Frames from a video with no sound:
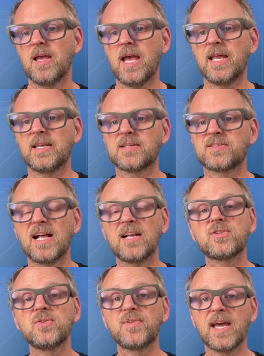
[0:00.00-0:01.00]
And it
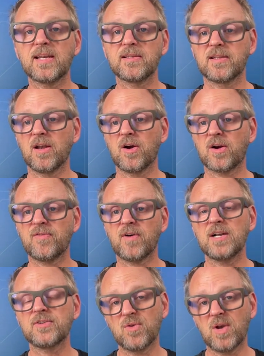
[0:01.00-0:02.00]
tells you that in the log
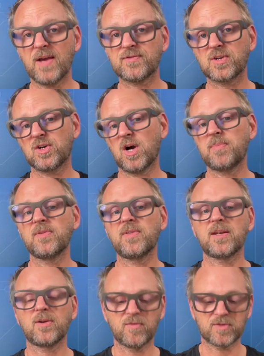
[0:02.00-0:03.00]
files, you'll have to copy
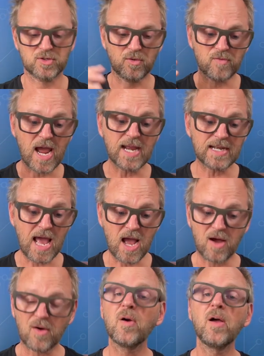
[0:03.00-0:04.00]
that over. So right
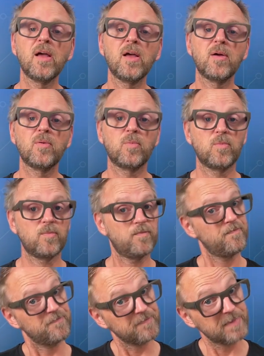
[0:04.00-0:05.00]
now,
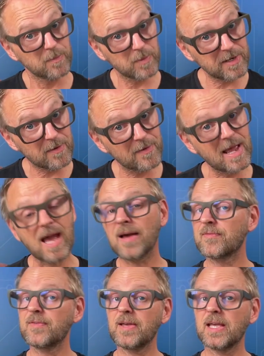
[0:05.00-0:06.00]
we don't
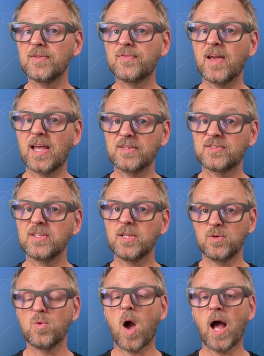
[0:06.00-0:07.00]
have a
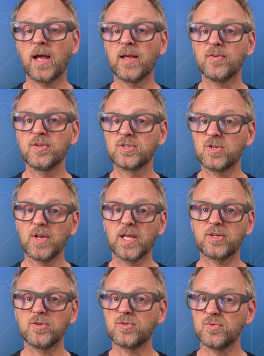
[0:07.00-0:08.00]
fancy UI to
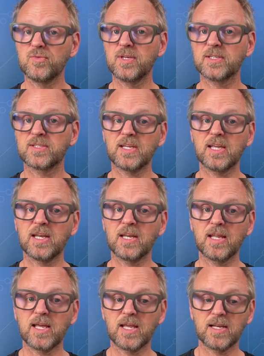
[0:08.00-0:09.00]
let you do this
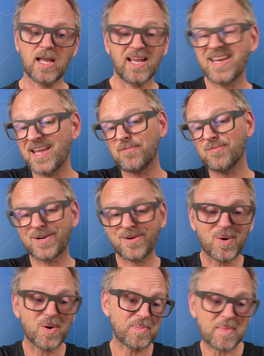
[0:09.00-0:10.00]
in a, like, hey,
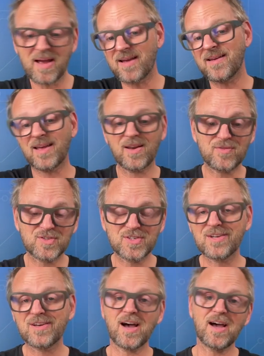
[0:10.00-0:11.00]
record my
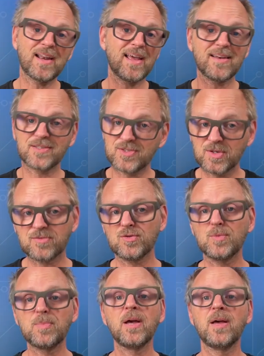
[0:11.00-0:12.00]
NFC card, add it to a
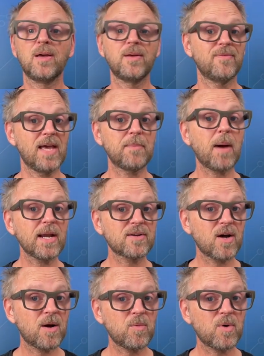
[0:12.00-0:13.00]
group. That might
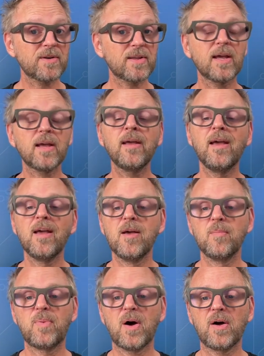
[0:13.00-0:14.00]
come one day,
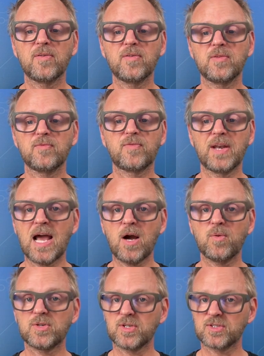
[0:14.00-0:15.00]
but for
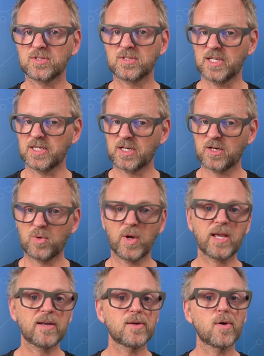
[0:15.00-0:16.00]
now, we just did
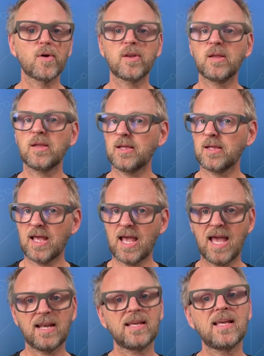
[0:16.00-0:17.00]
quick and dirty,
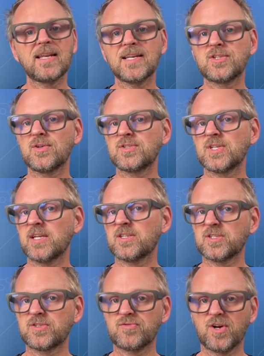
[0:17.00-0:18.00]
adding it into a
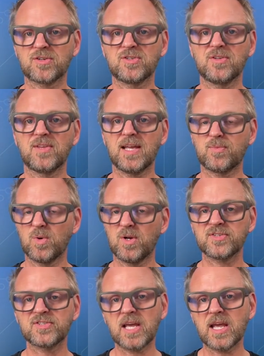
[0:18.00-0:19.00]
JSON structure that
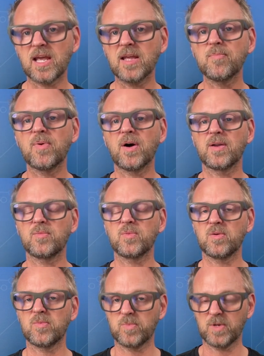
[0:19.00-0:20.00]
will stay, but
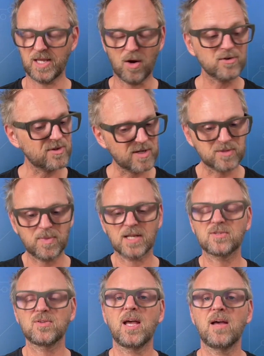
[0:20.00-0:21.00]
we also
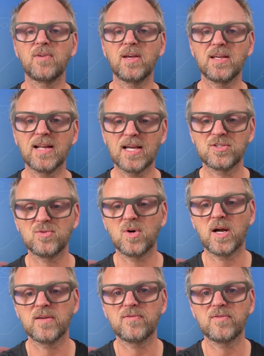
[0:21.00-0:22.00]
expect to have a nice
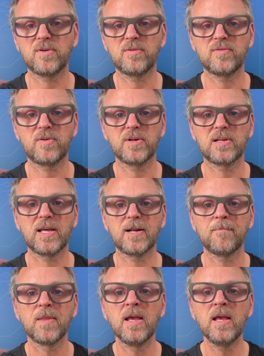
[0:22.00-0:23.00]
UI for, for it later.